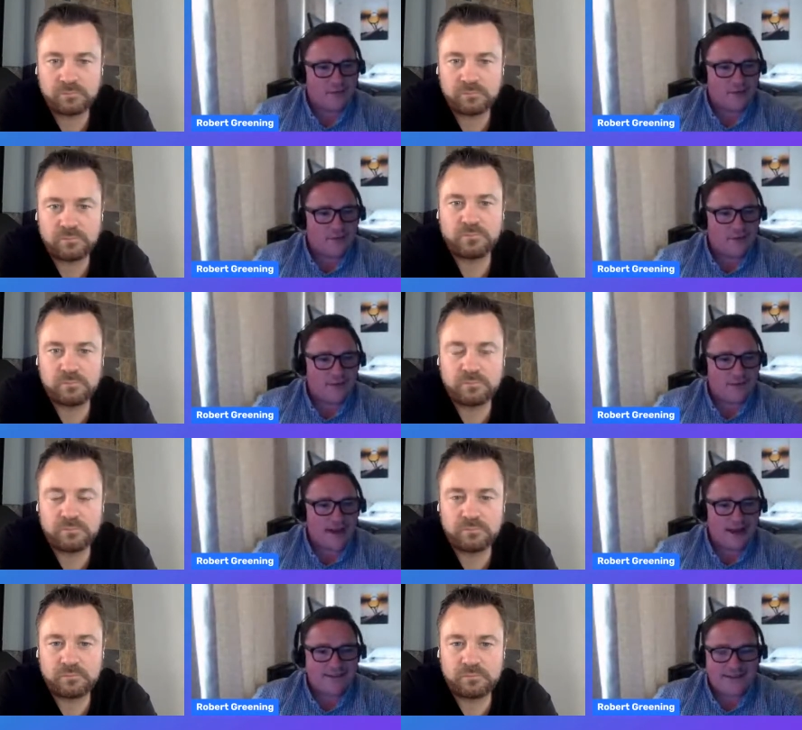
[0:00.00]
Speaker 1: Well, the
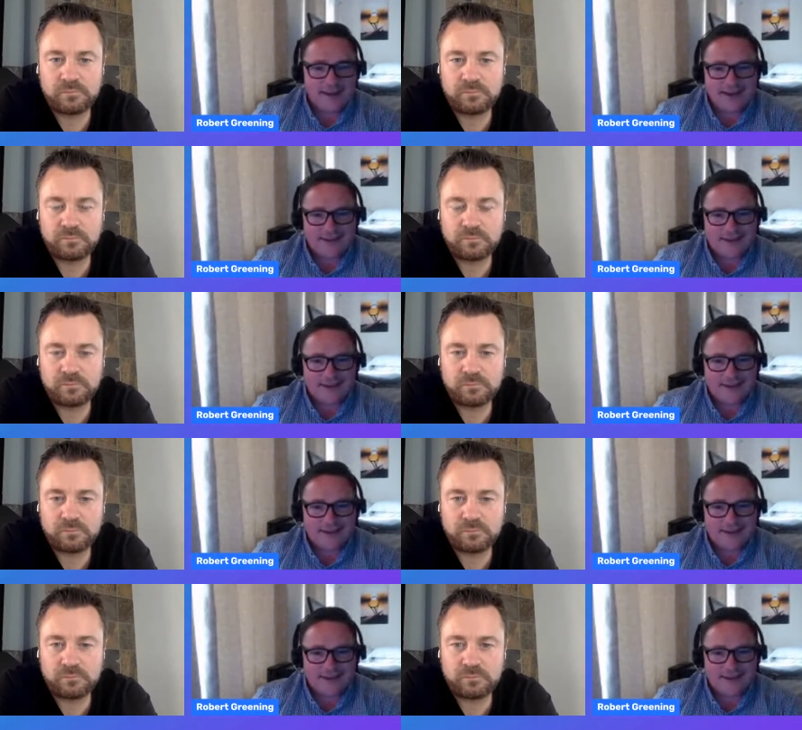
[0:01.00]
reality is, it's,
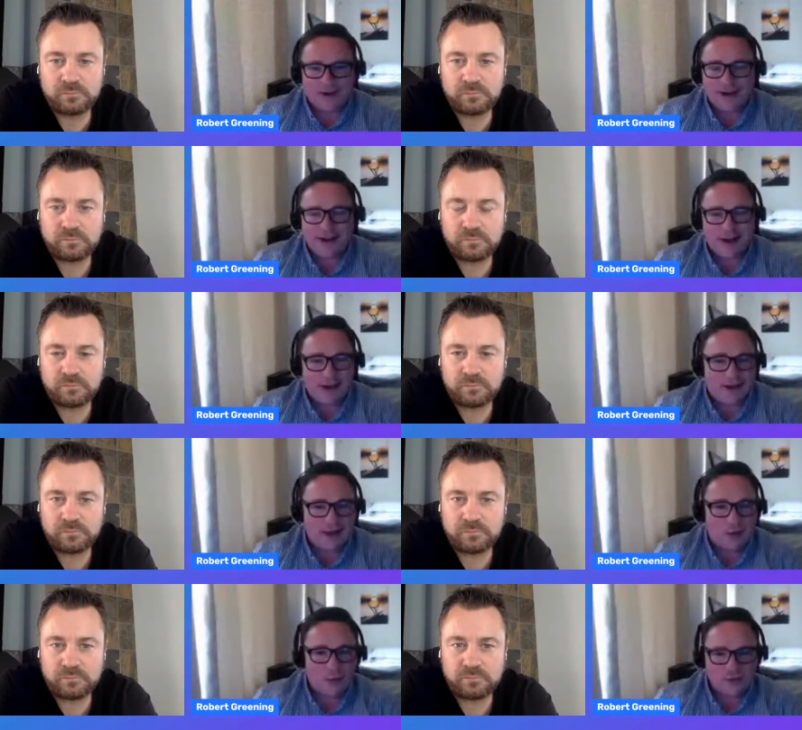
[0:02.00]
you shouldn't look at it like
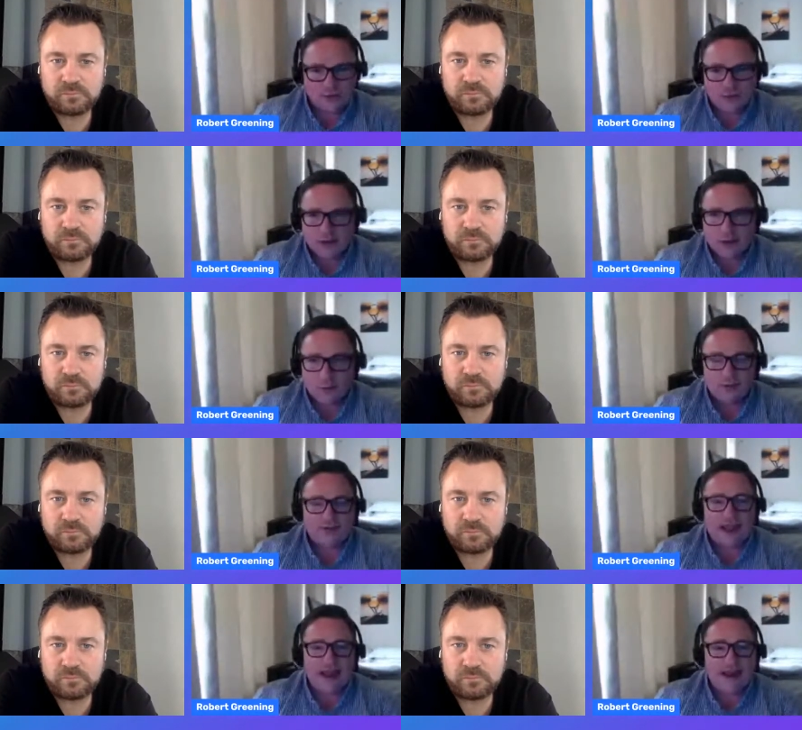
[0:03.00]
that. What is what does
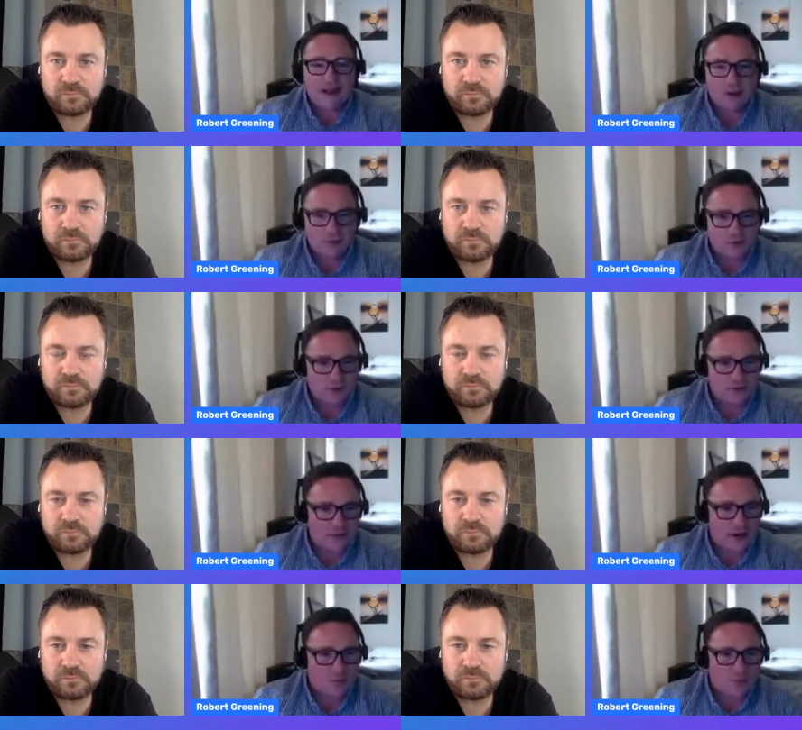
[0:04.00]
any good
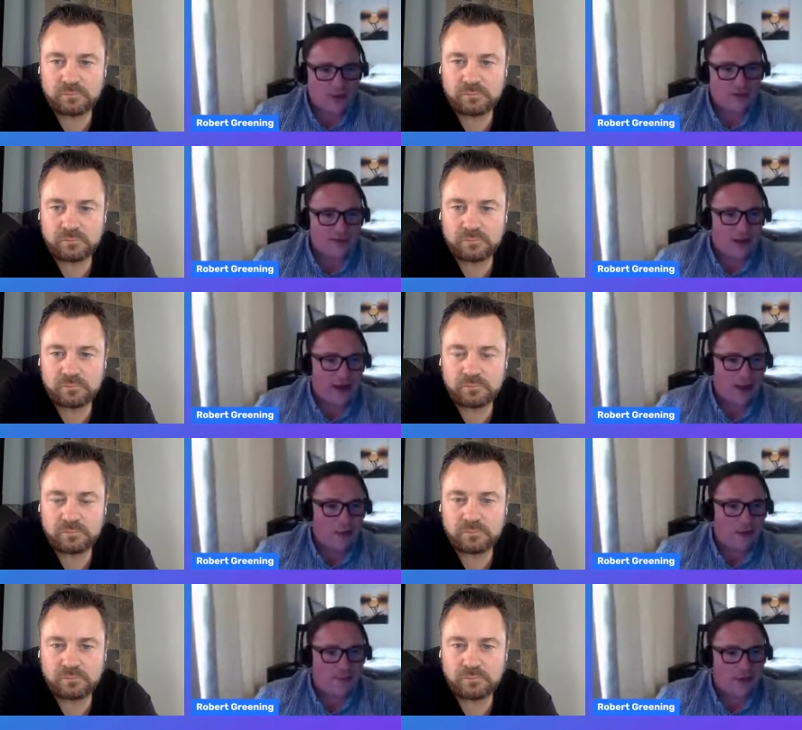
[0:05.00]
recruiter need when they start out
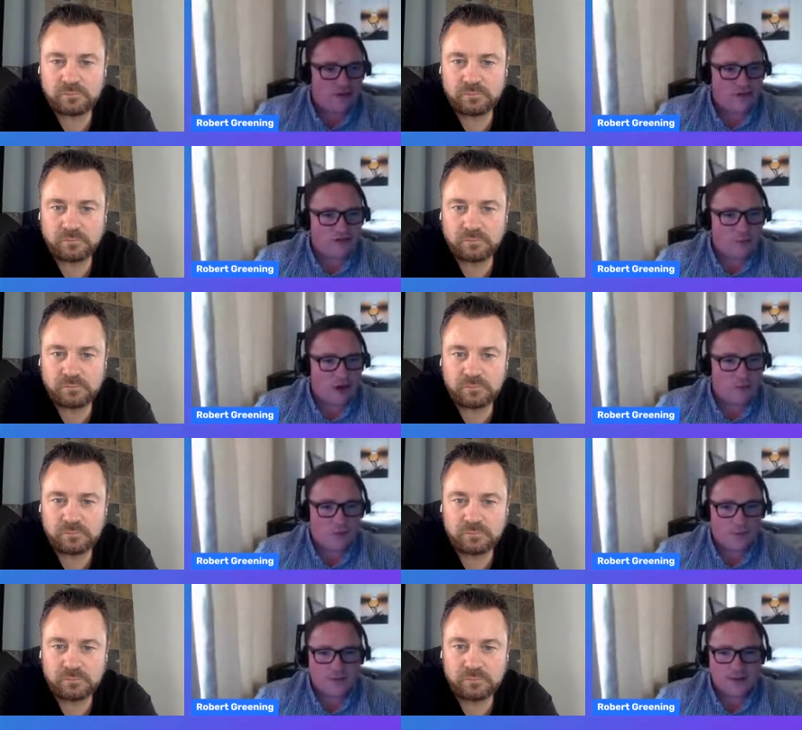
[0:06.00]
and their budgets are
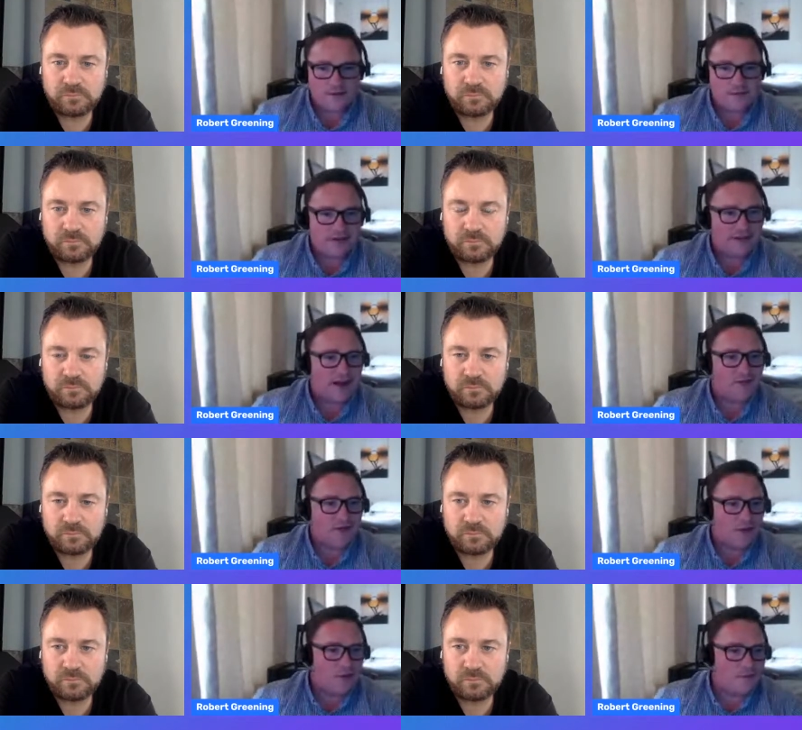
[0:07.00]
minimal? A
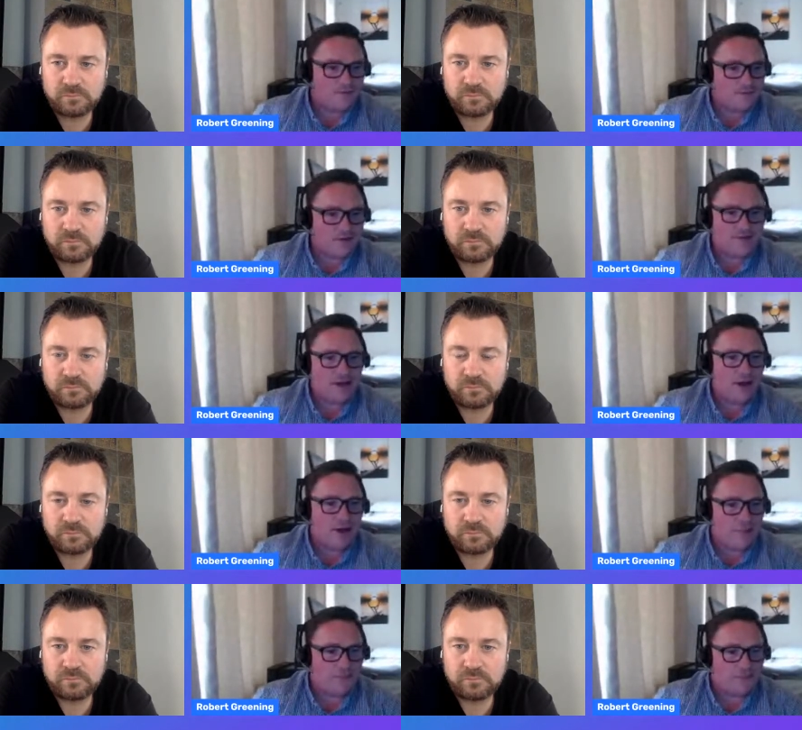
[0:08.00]
telephone, a
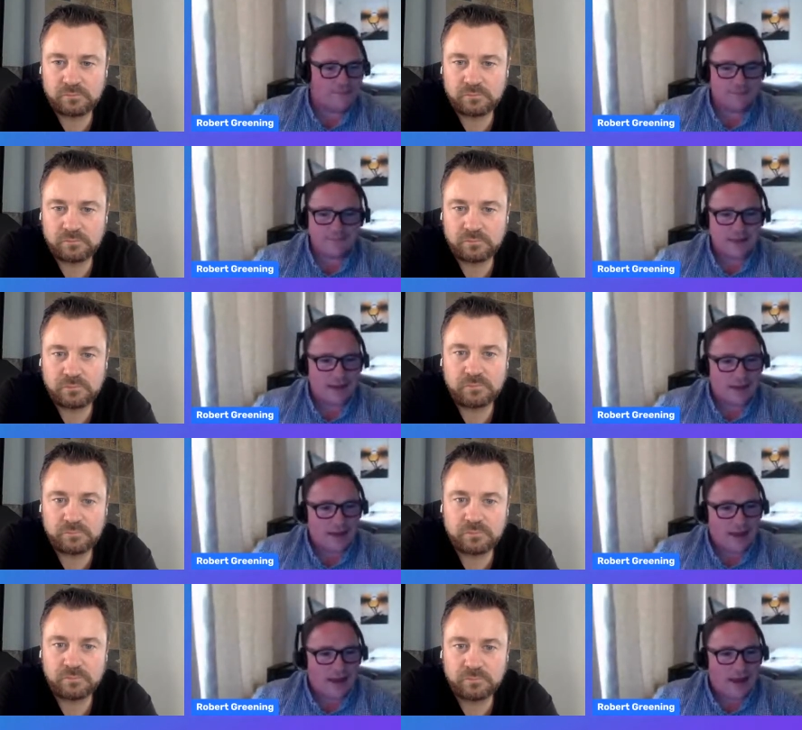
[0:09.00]
CRM.
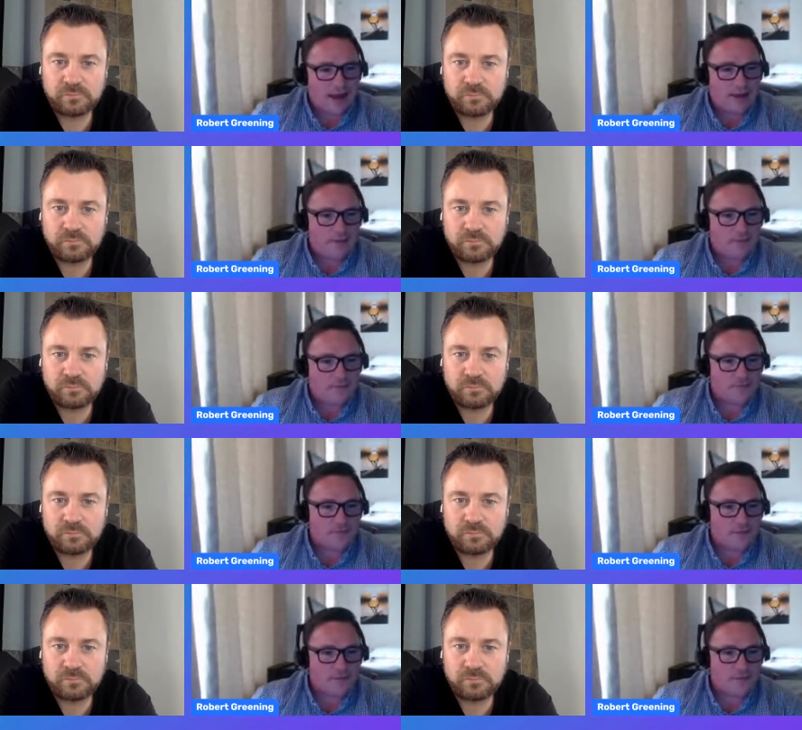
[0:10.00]
Um,